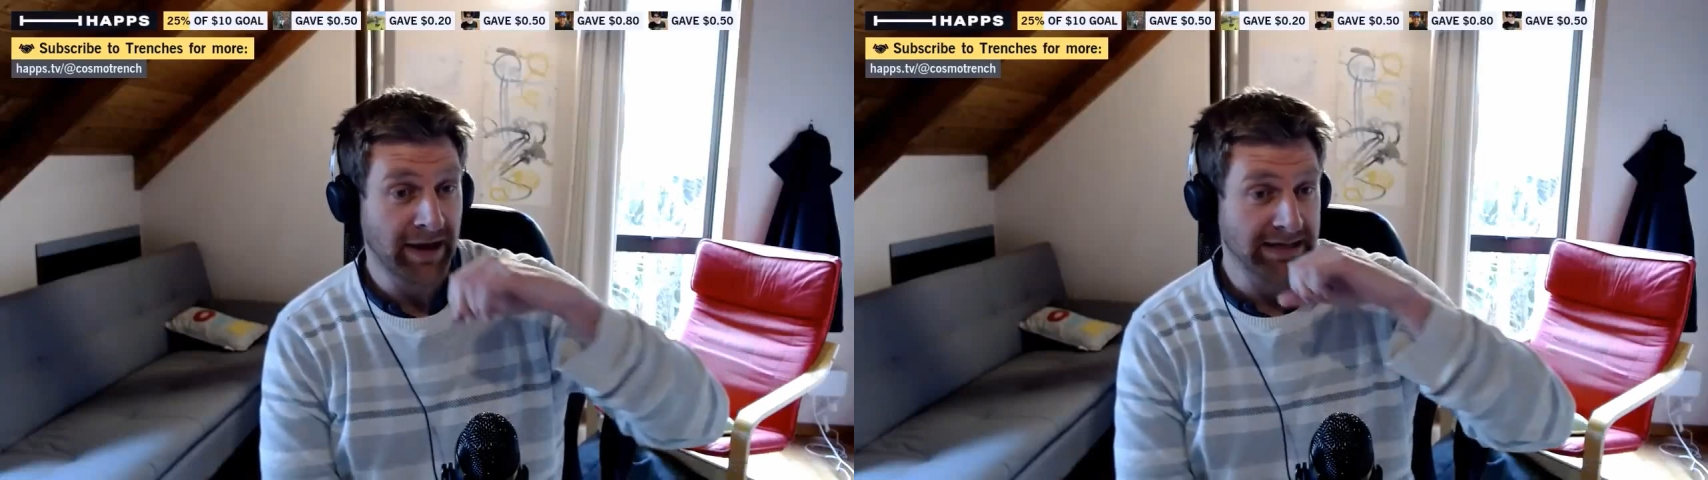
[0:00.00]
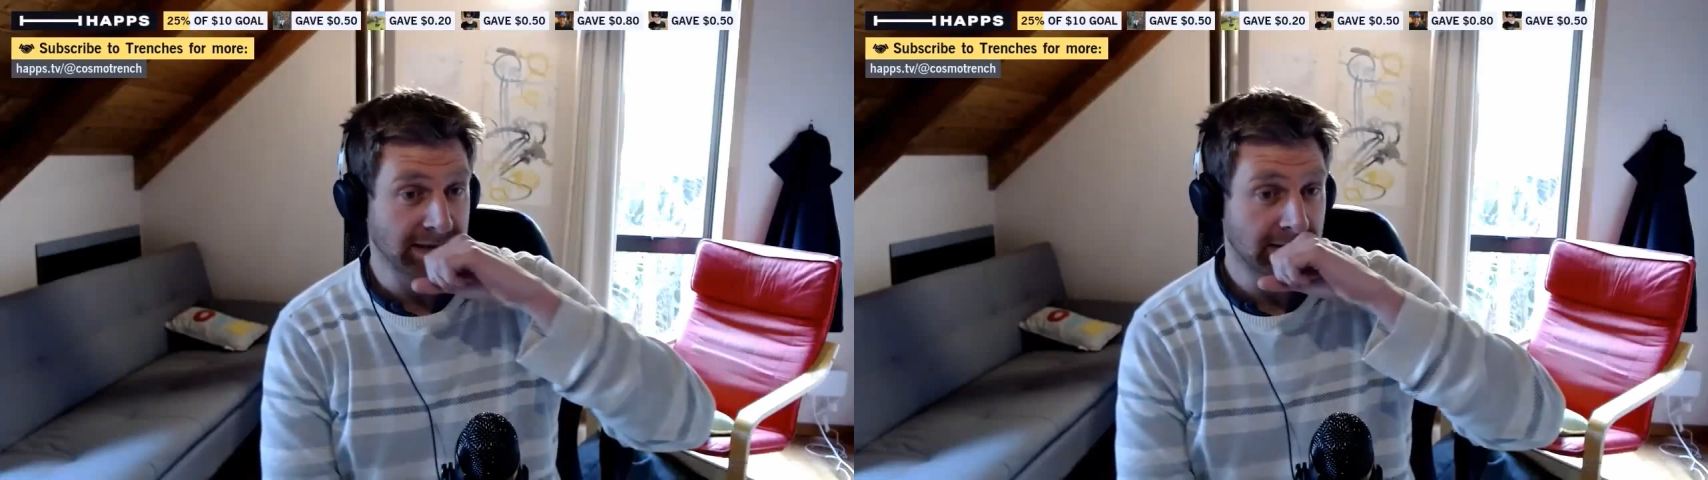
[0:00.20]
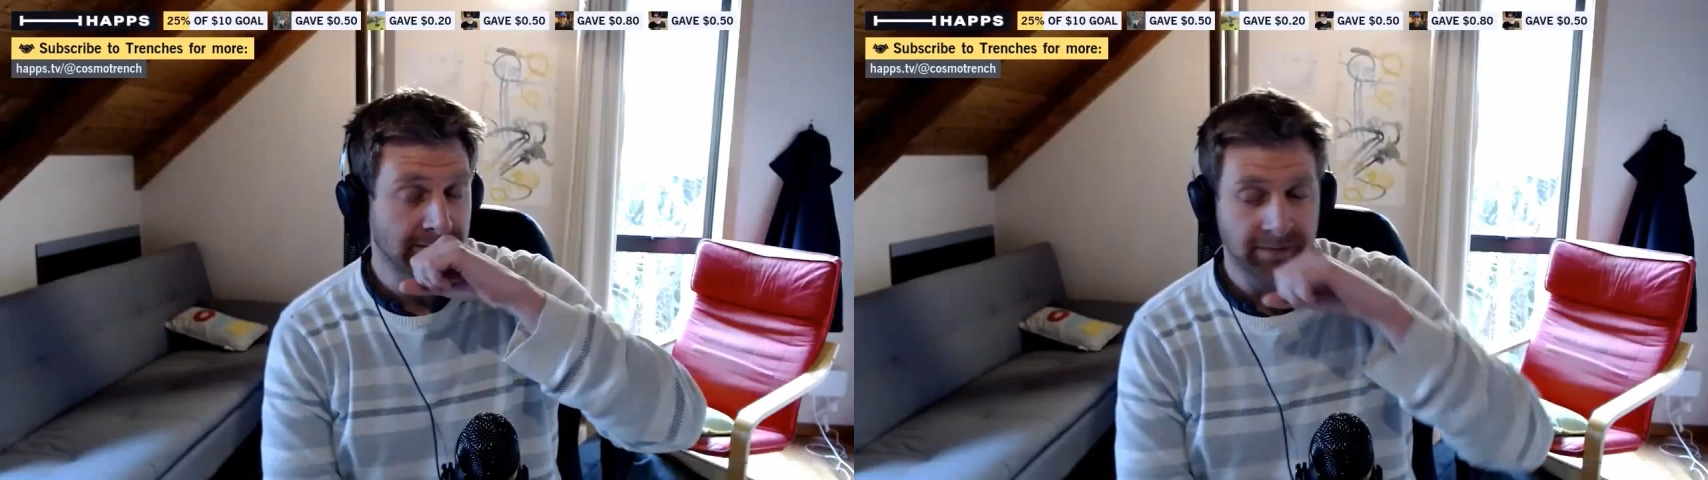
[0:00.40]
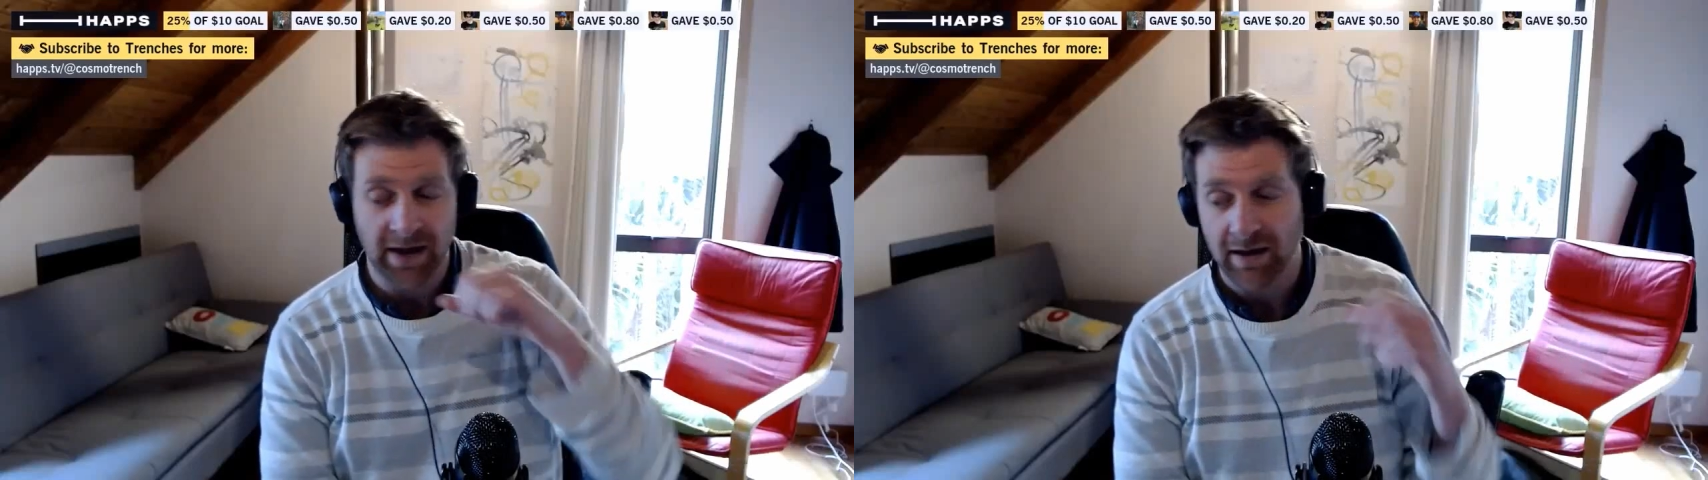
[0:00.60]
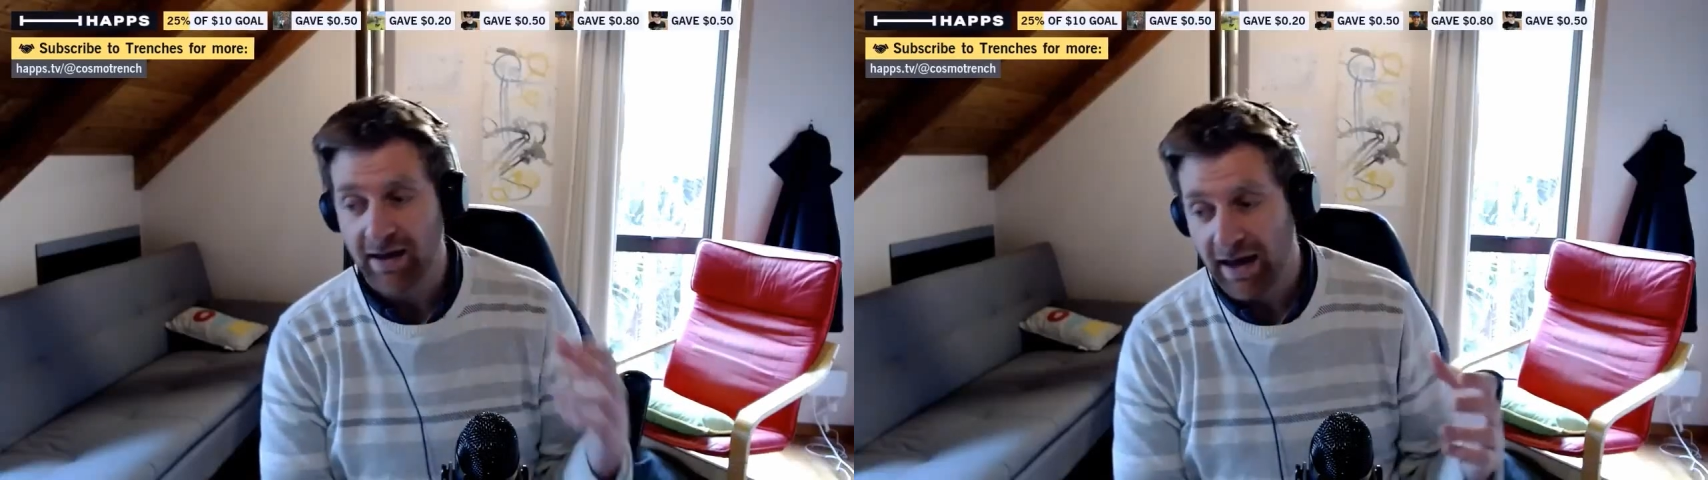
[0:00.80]
matter.
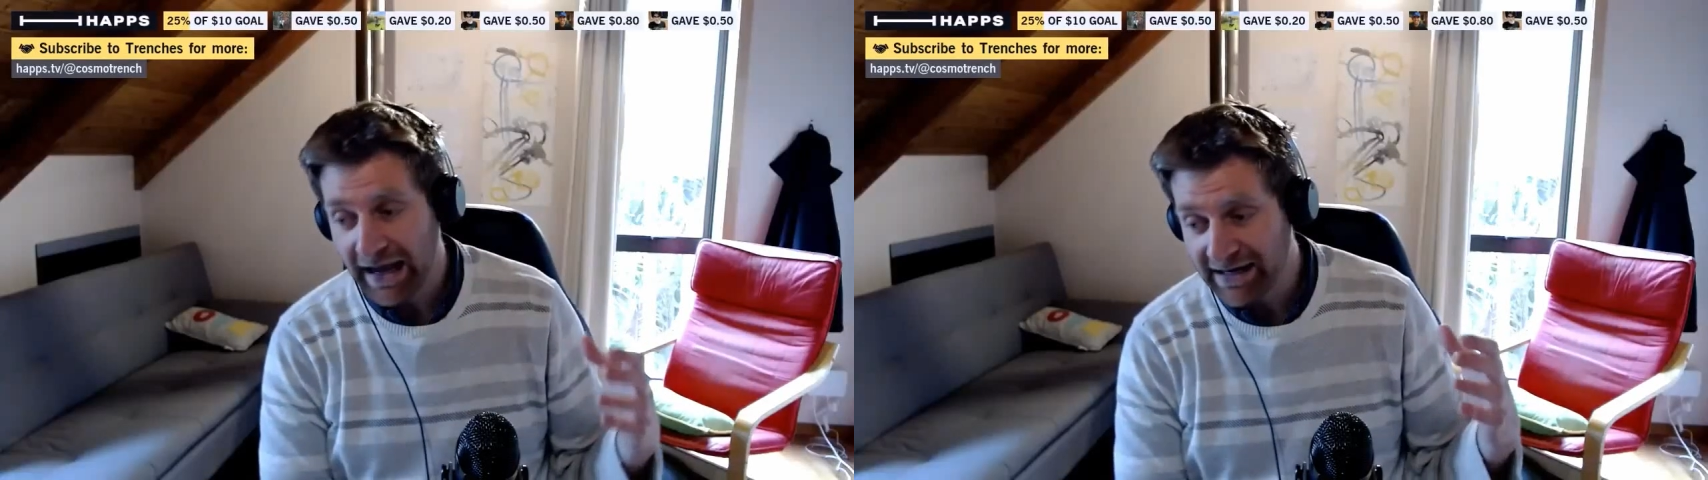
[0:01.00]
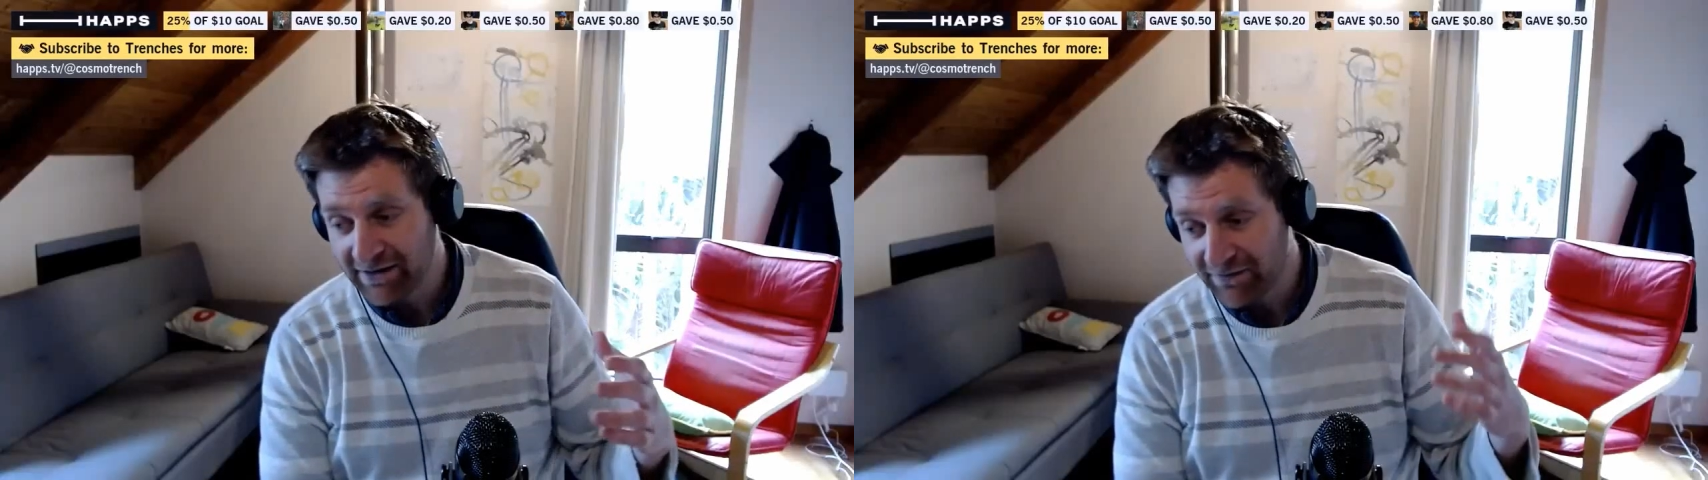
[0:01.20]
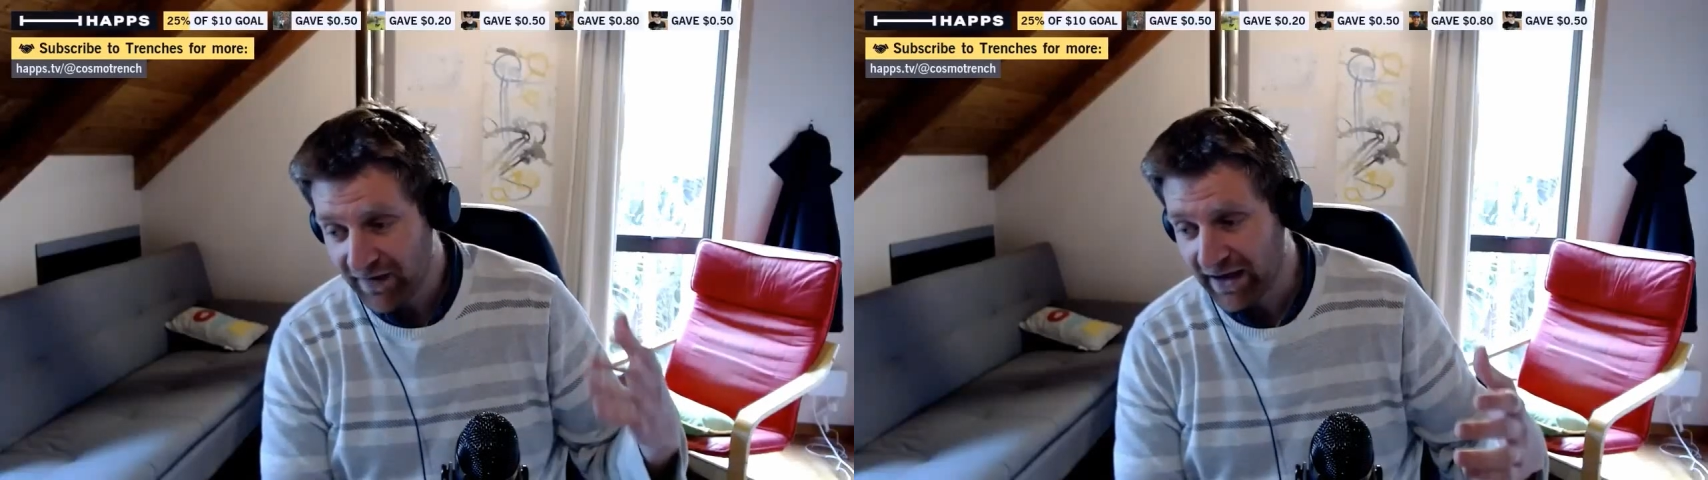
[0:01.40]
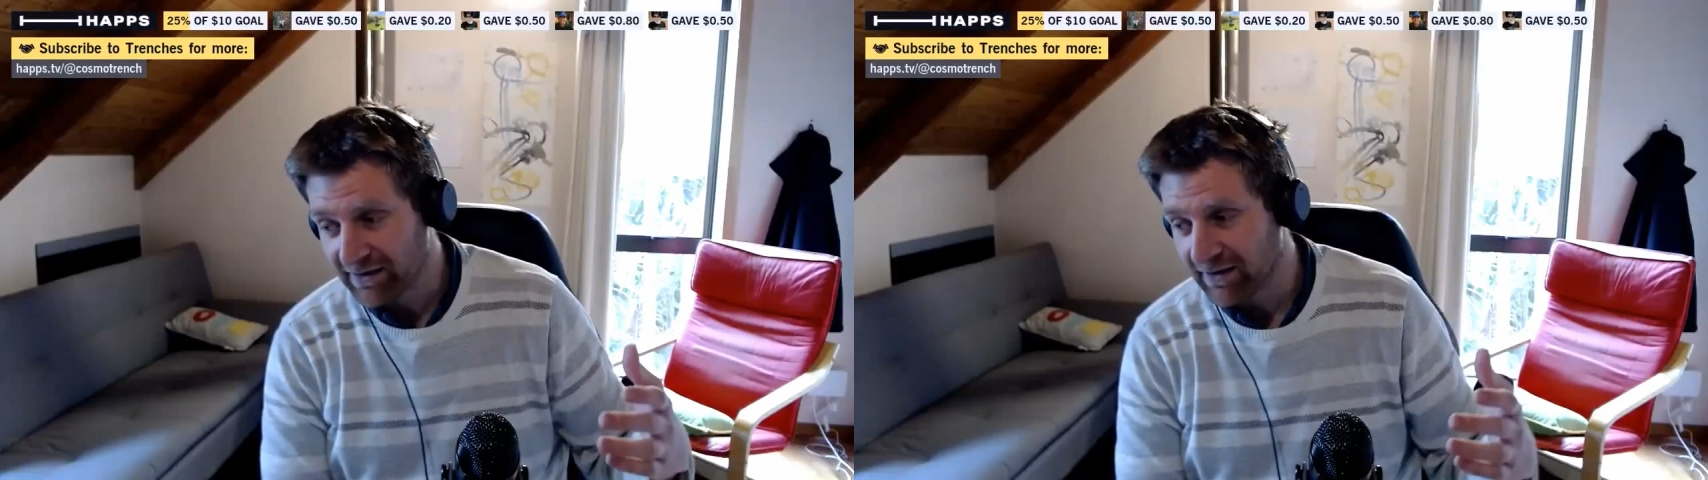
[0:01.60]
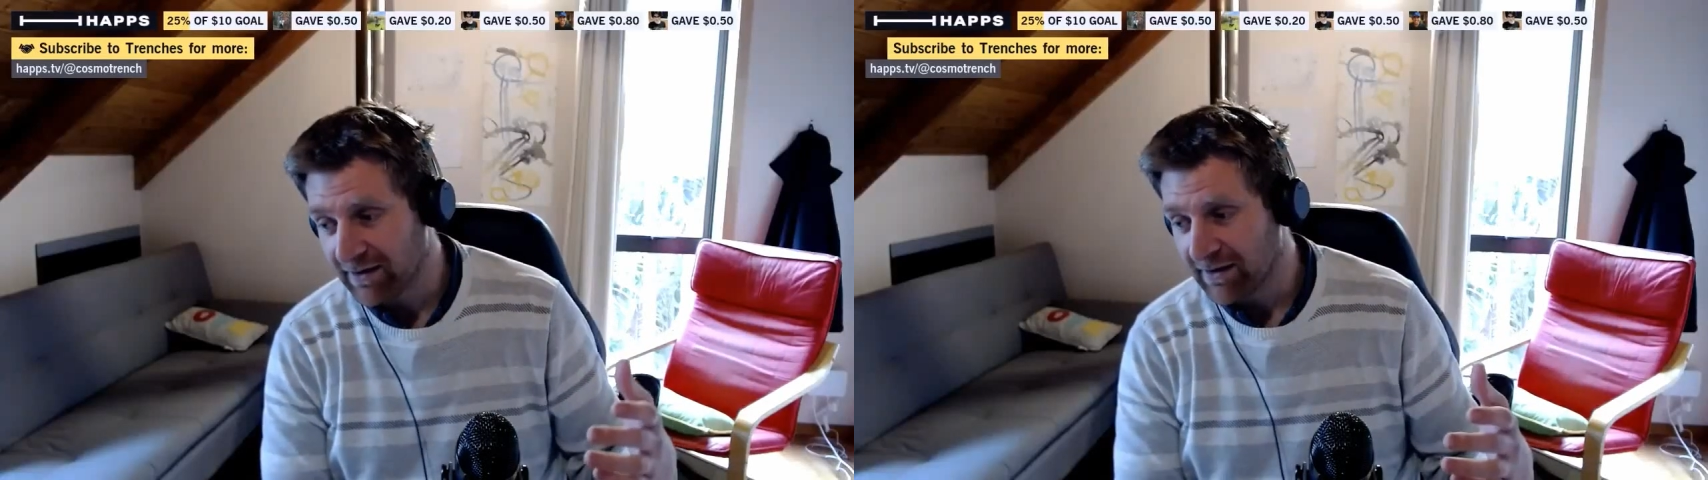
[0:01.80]
And in fact,